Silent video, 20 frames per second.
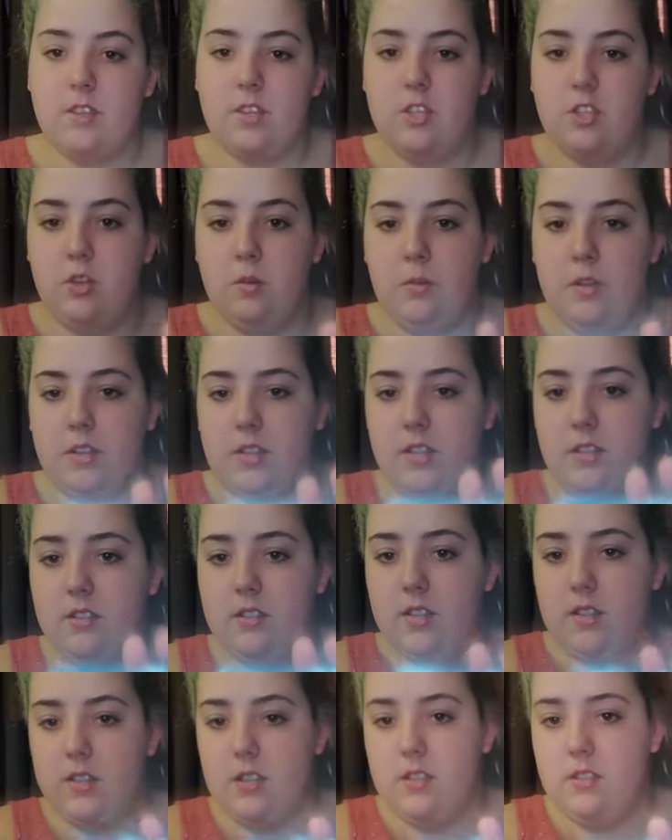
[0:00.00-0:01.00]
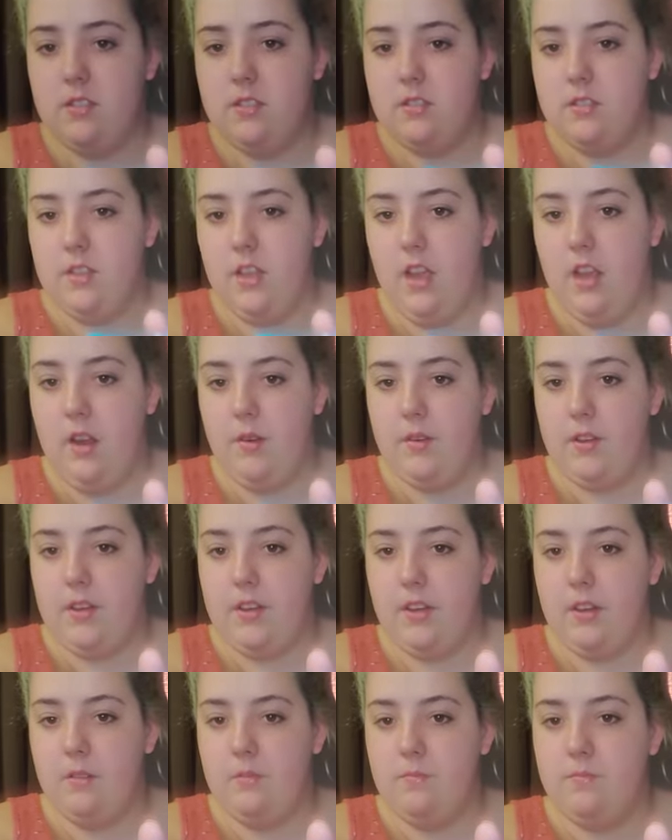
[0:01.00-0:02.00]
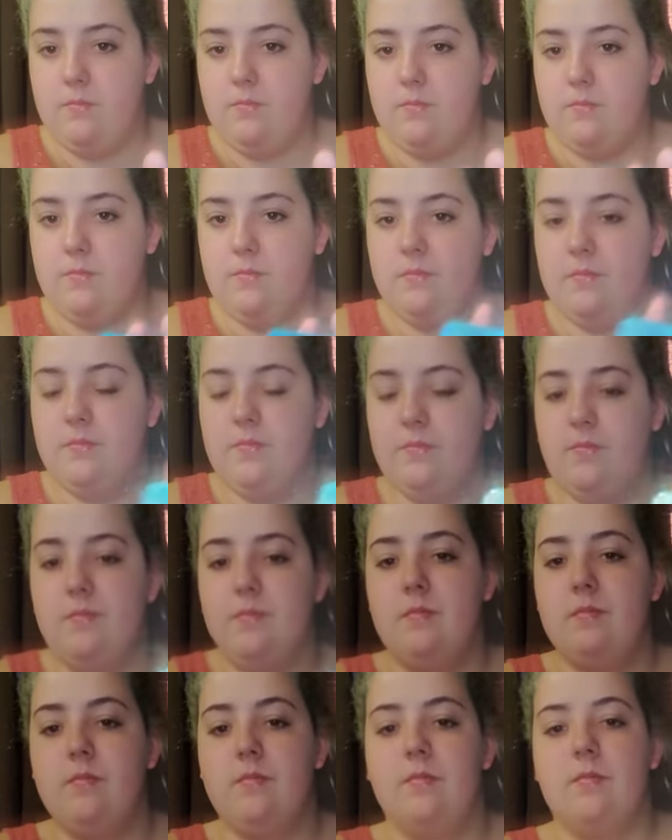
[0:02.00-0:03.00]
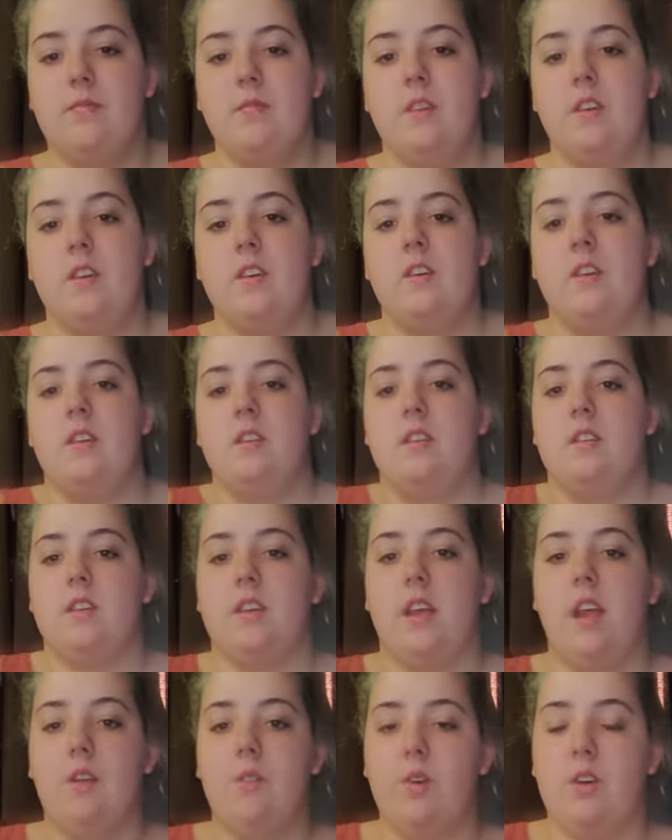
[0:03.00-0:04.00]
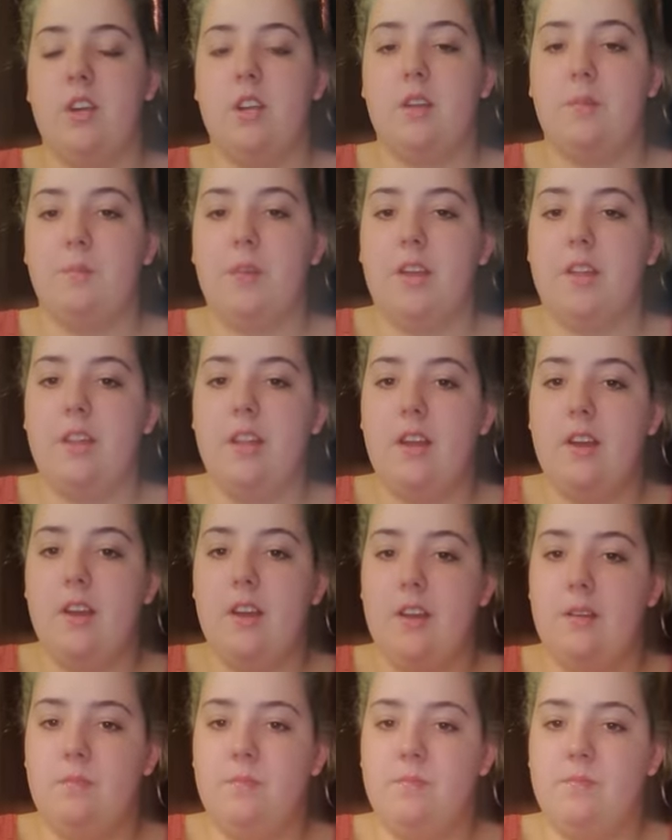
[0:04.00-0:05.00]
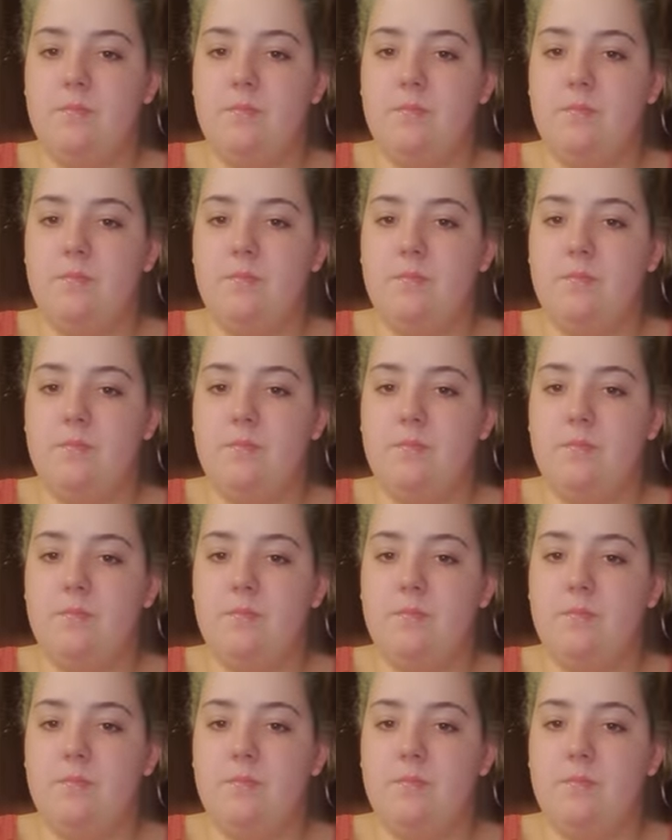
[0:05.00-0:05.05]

Show them like this, like this. There we go. See? Careful, gonna be glaring them.